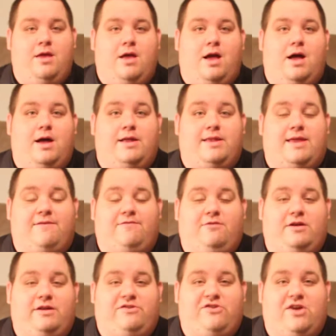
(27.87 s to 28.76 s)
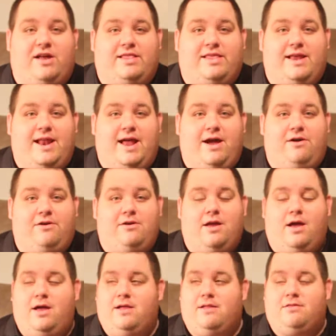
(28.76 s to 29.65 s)
Definitely check that
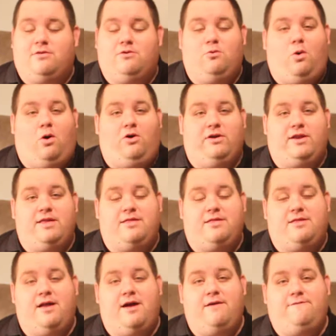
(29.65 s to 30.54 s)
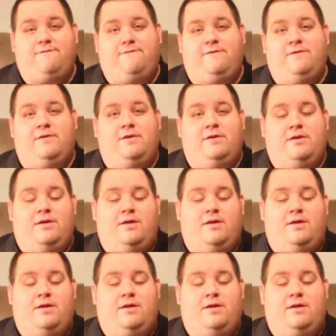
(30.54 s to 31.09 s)
out. It's quality stuff.